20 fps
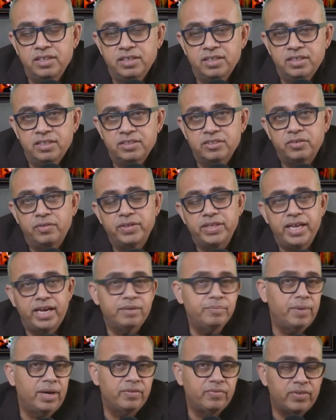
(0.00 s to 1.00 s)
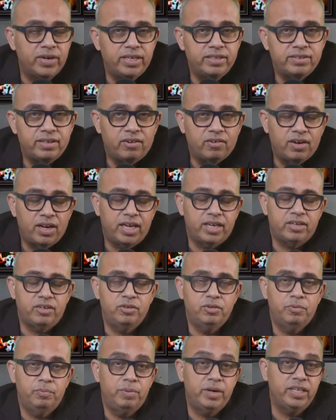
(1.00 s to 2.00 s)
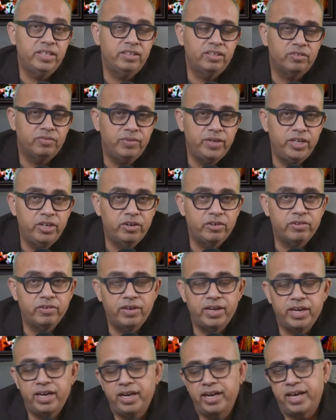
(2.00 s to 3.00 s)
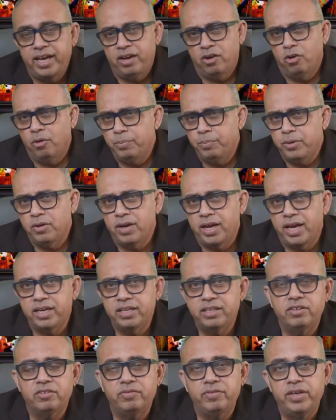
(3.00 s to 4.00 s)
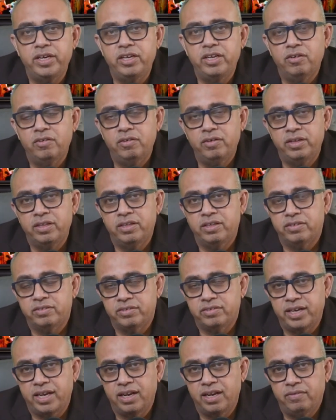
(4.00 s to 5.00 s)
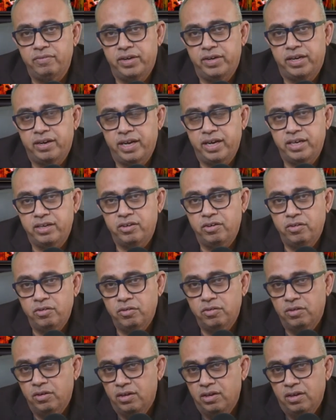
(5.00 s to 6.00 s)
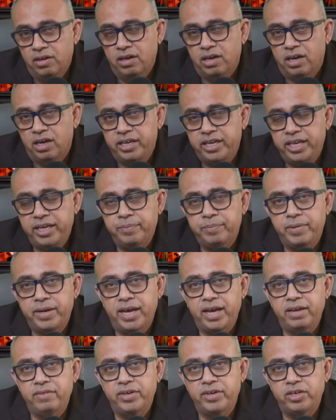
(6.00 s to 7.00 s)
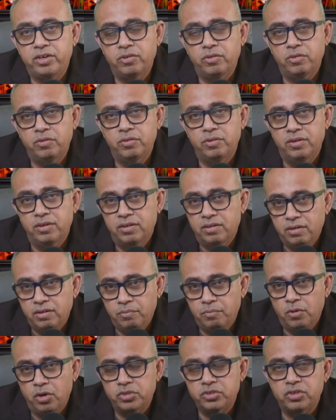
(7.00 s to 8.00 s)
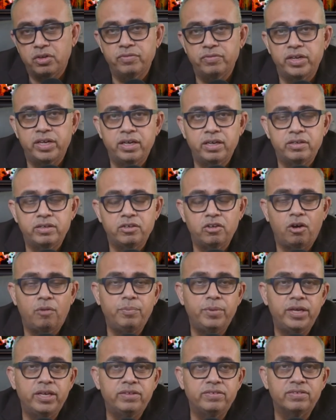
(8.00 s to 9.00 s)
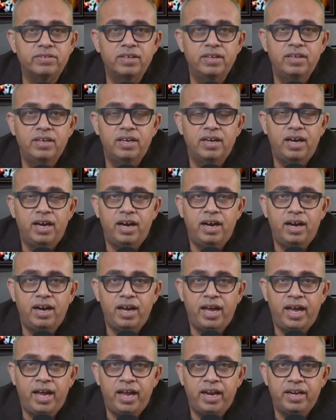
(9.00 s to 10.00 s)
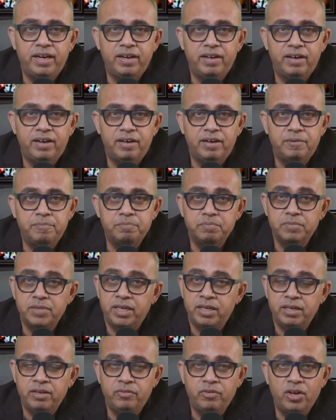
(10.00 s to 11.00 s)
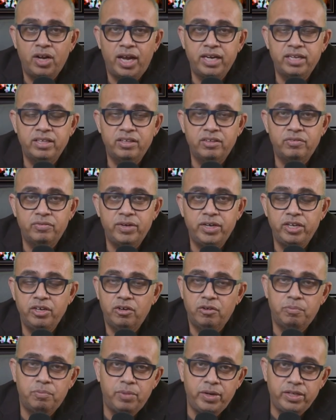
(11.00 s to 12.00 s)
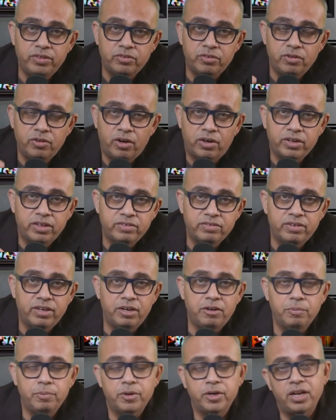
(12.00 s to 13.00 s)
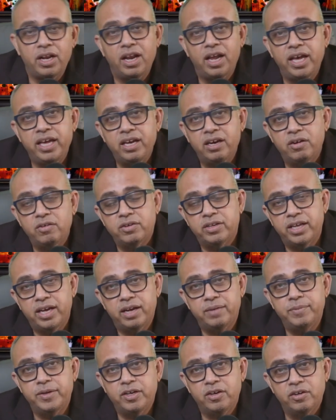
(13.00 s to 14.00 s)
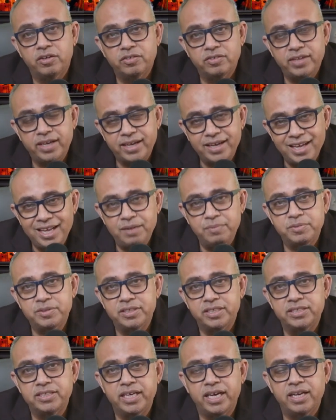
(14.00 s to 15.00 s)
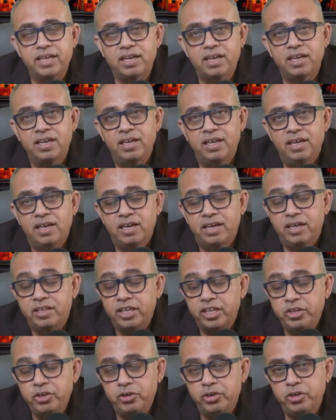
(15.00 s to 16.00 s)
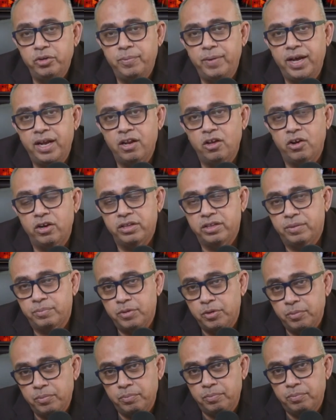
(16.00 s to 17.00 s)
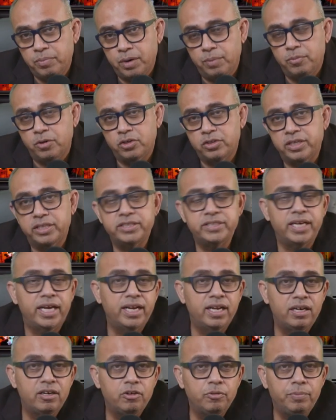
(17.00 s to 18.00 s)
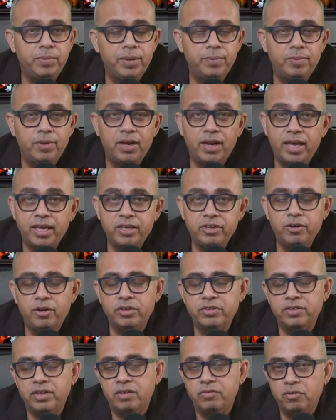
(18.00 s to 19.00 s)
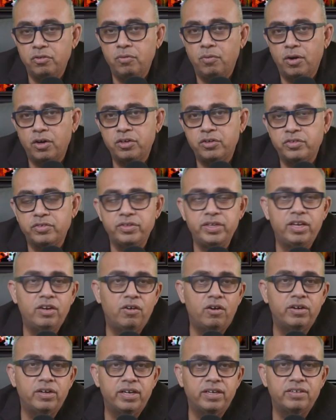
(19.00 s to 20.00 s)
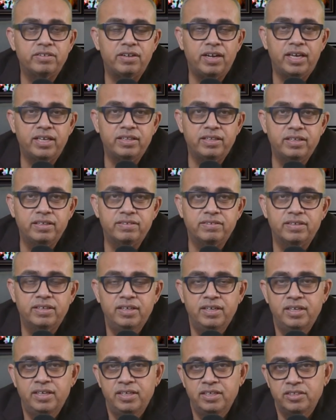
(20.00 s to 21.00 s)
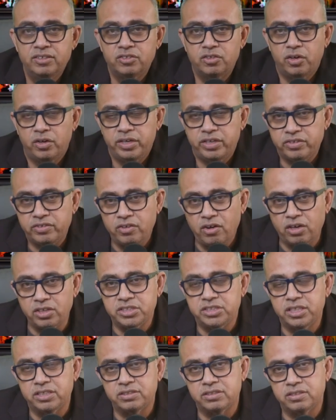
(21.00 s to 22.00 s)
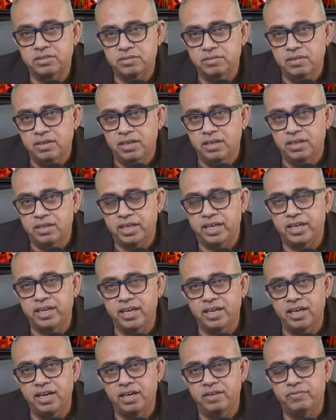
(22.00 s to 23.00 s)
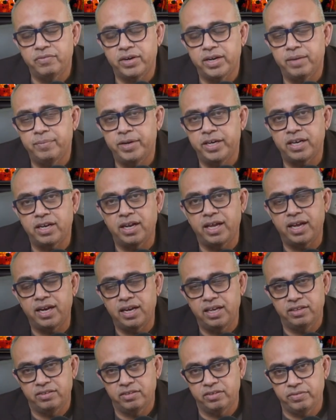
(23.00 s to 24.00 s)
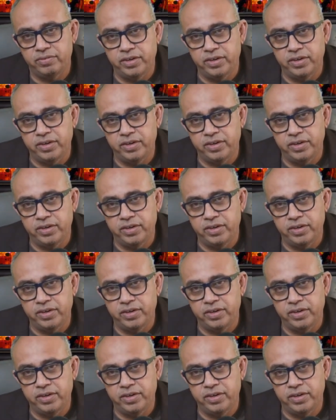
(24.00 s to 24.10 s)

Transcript: So with that, my friends, I would like to bring this video to an end. I hope you liked this video. In this channel, we try to do a deep dive into most of the topics. Uh, and um, uh, if you liked this video, please do not hesitate to put a like out there because that helps the channel, uh, the YouTube algorithm to promote the channel to people like yourself who want to see contents like this. So it's not just technical and fundamental analysis.